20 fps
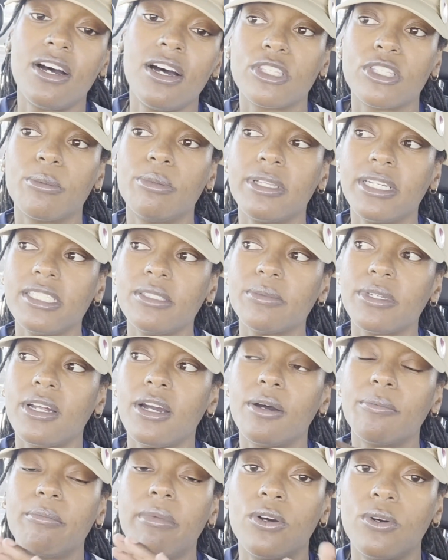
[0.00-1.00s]
for the placement
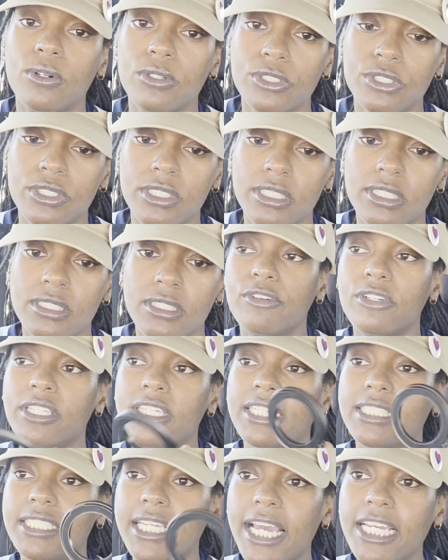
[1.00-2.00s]
on the Ultra. For
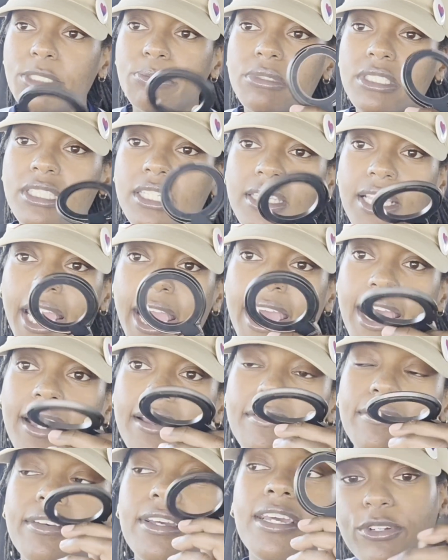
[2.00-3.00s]
the attachments that they
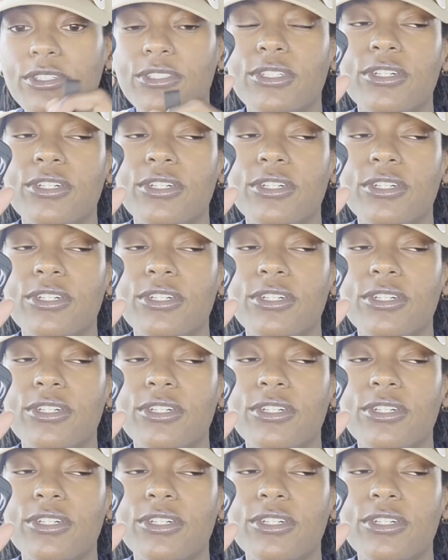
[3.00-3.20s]
have for